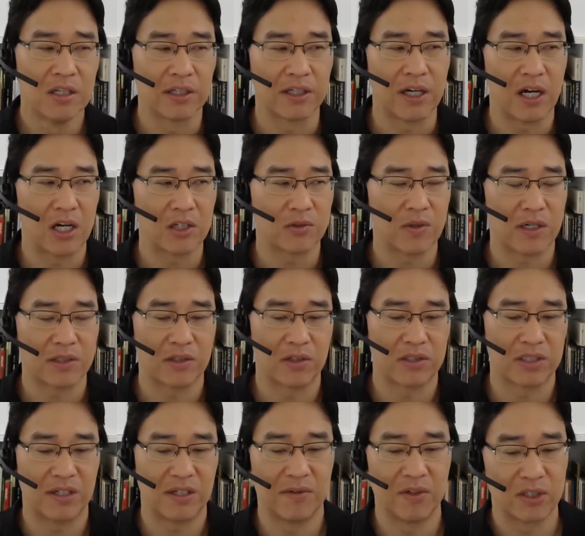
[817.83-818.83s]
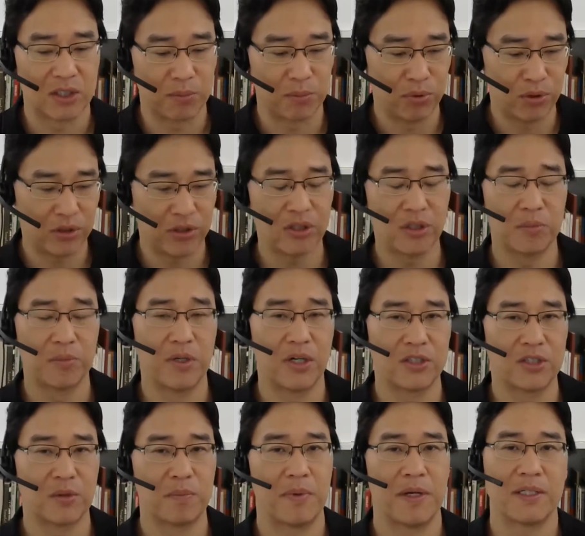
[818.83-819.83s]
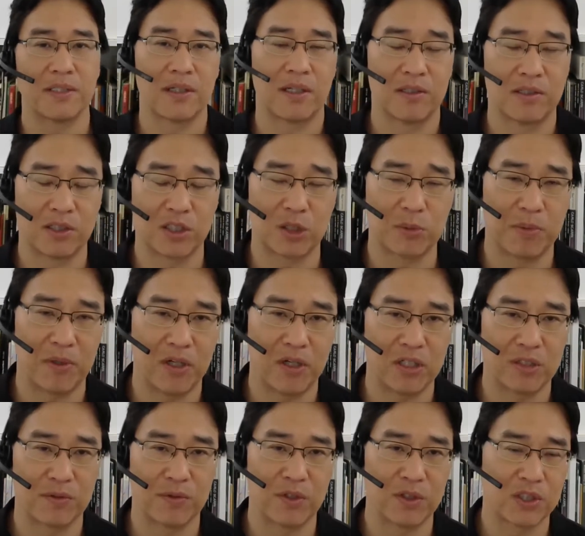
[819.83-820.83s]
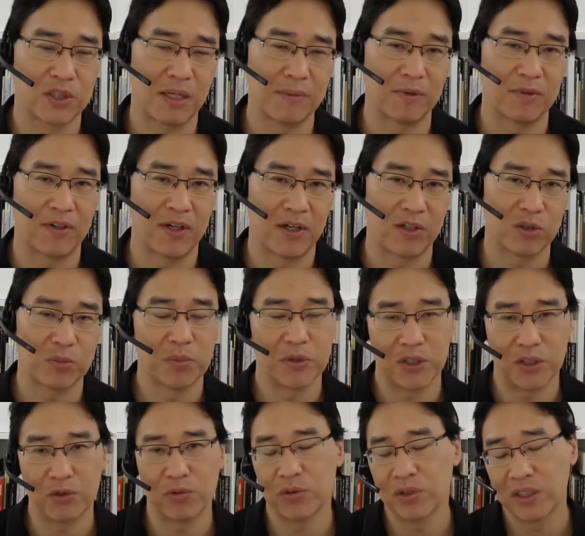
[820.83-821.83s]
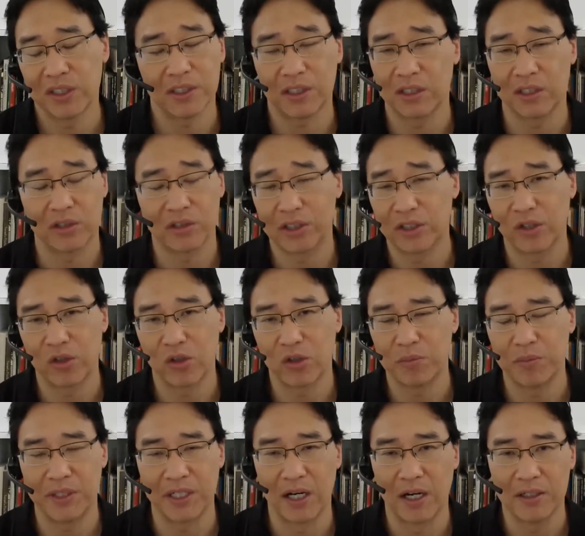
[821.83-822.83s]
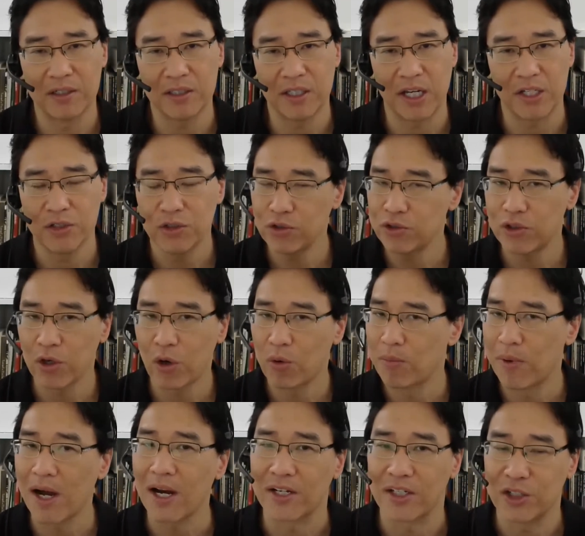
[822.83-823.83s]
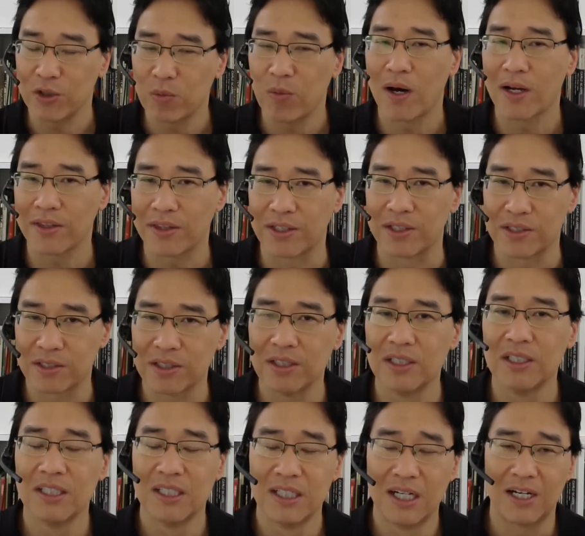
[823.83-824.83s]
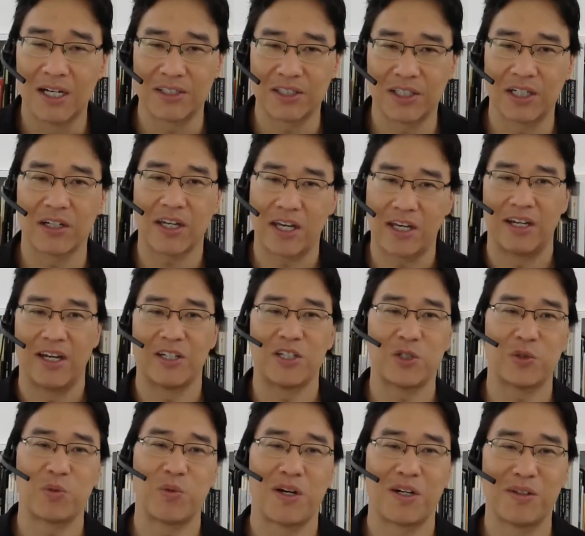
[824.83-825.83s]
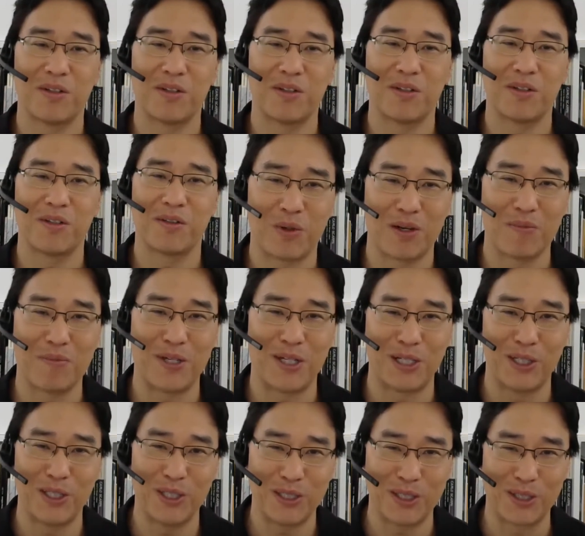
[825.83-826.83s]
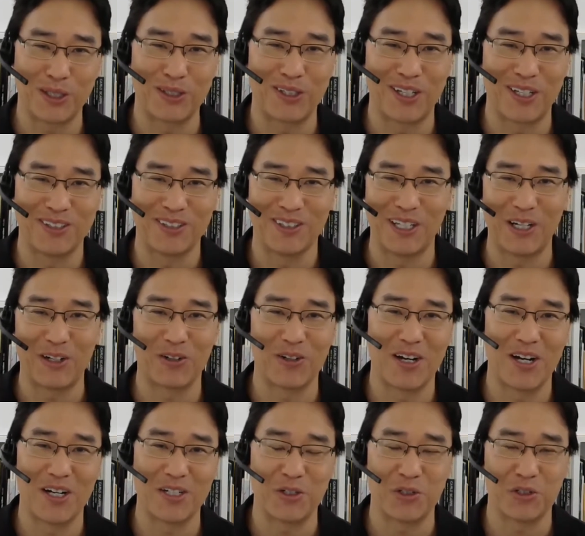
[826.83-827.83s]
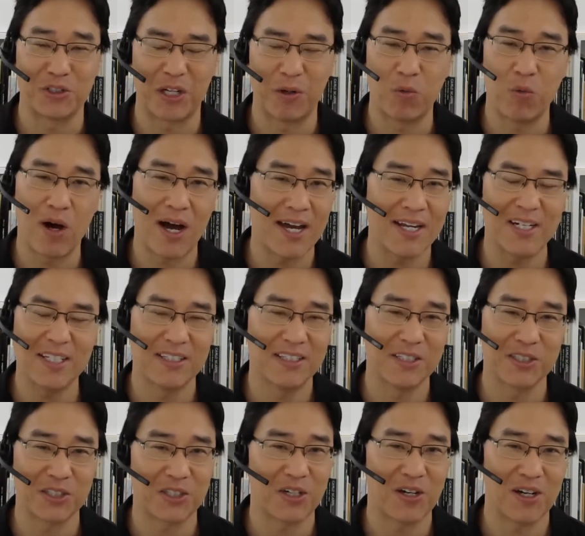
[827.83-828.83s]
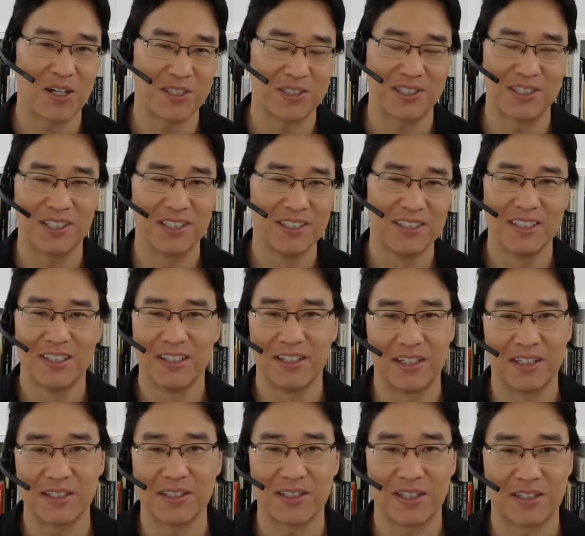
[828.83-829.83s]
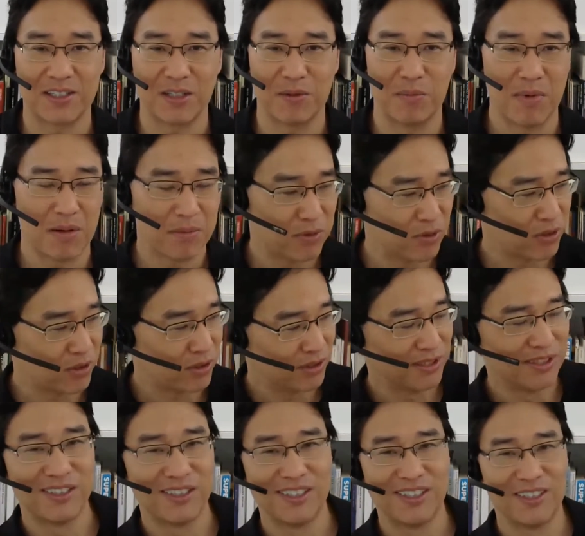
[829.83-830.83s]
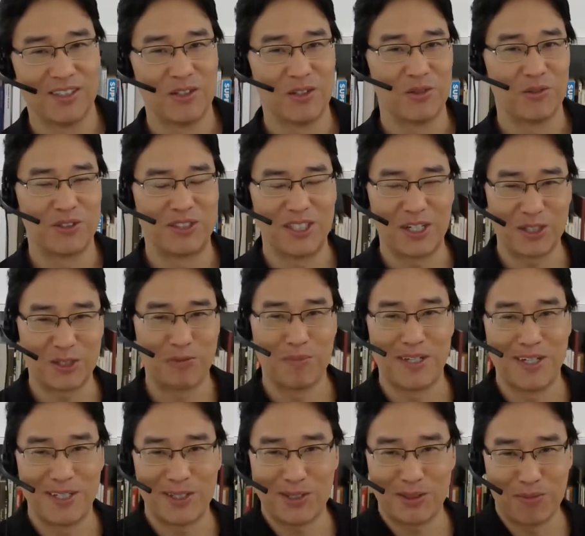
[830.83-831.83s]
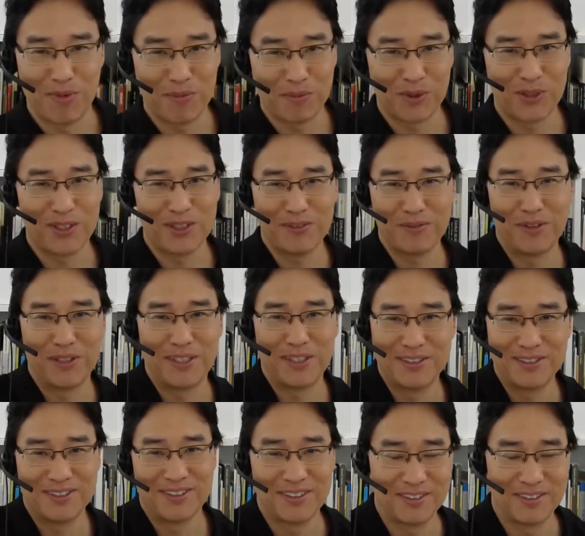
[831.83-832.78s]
The contractor has given us a pretty good budget based on his experience with this type of house, but you're really clearly going beyond, and you don't mind. You want this." I said, "Okay, I just want to be clear that later on you say, why did this cost this?" I said, "Remember with Doug's minutes, remember when?"